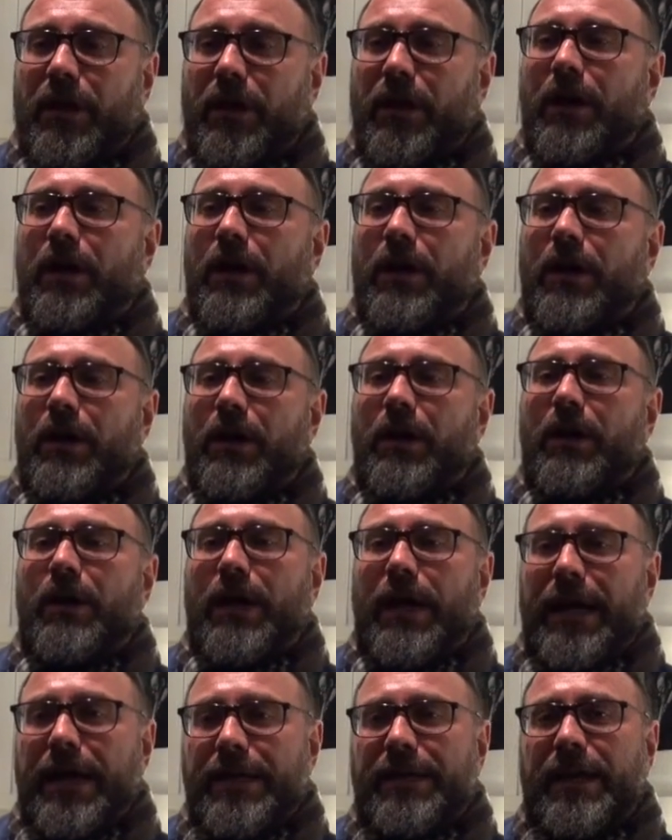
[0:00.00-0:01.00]

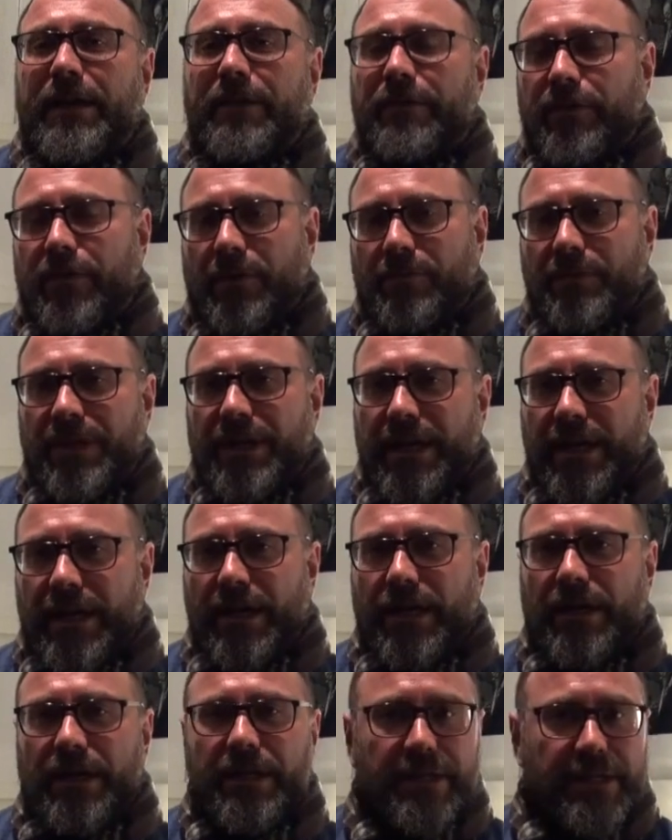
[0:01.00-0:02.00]
And then from
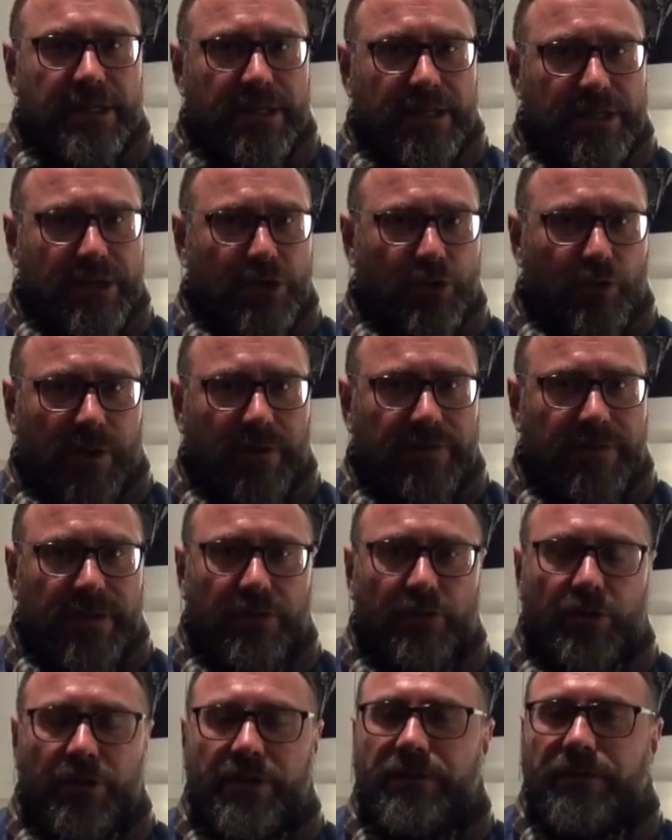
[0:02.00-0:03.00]
there is
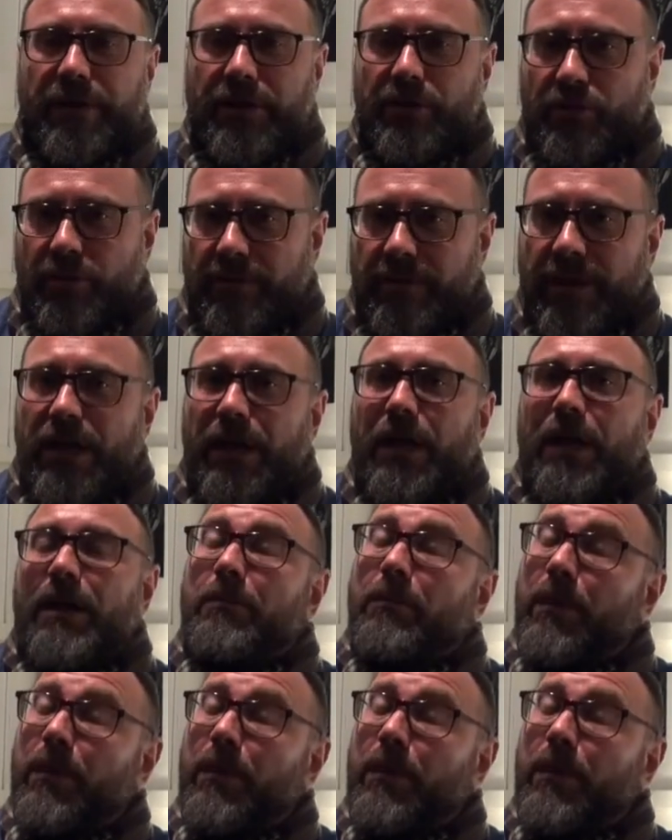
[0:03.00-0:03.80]
crafting the different cuvées.